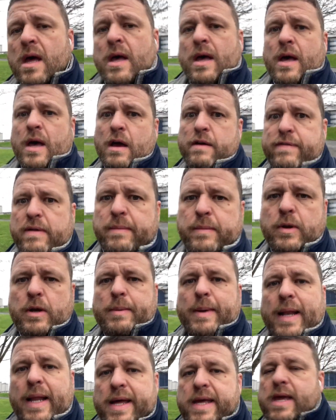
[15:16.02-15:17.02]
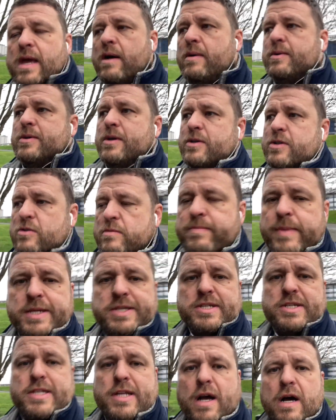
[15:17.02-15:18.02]
Hopefully I'm not going to be late, otherwise I shall miss
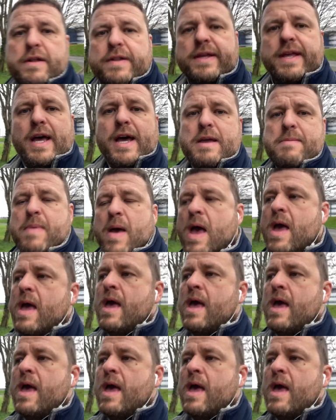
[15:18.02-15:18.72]
the start of the game.